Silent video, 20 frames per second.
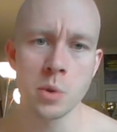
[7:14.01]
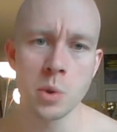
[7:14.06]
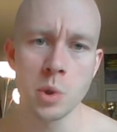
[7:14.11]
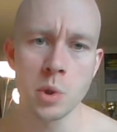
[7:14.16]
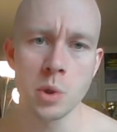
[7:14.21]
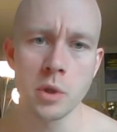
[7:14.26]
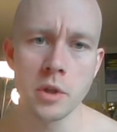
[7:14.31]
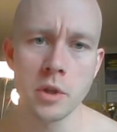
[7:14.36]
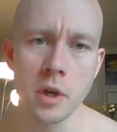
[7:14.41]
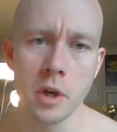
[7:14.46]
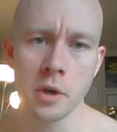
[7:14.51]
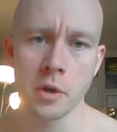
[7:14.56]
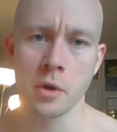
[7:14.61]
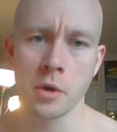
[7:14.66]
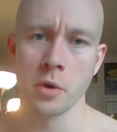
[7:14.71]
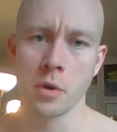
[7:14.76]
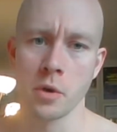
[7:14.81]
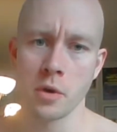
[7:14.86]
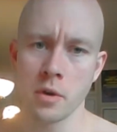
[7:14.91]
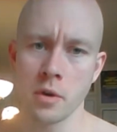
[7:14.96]
usually
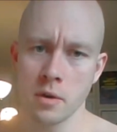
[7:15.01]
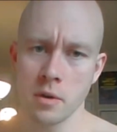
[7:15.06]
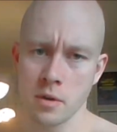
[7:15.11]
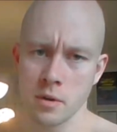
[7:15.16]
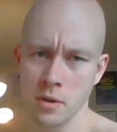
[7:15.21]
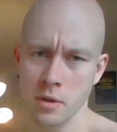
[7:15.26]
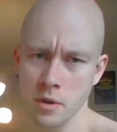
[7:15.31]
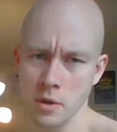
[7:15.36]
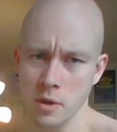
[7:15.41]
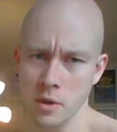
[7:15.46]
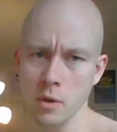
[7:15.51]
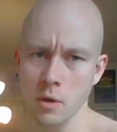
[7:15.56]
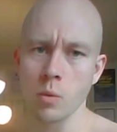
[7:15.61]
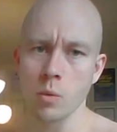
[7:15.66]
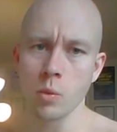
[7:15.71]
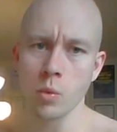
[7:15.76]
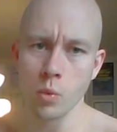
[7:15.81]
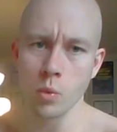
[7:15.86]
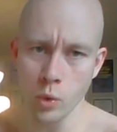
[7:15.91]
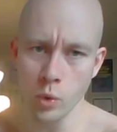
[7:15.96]
occur
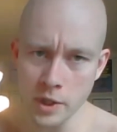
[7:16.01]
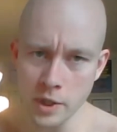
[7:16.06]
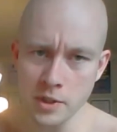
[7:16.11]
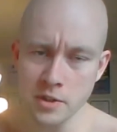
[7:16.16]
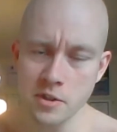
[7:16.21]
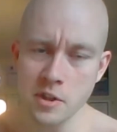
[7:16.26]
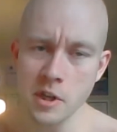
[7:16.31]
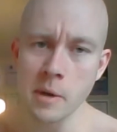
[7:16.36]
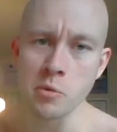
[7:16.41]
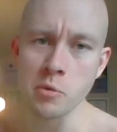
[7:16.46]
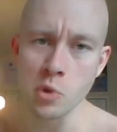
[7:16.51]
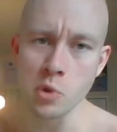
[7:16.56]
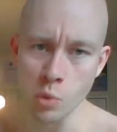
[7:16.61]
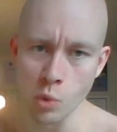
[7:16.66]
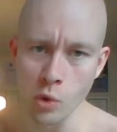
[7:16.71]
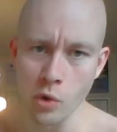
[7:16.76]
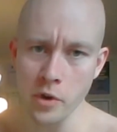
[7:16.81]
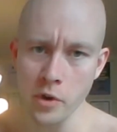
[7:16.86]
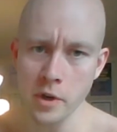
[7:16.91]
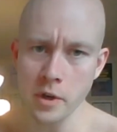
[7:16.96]
when it's time to
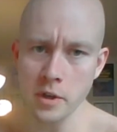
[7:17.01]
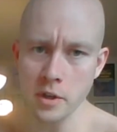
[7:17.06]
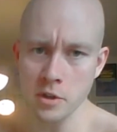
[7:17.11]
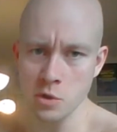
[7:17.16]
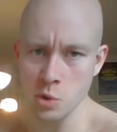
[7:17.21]
worry.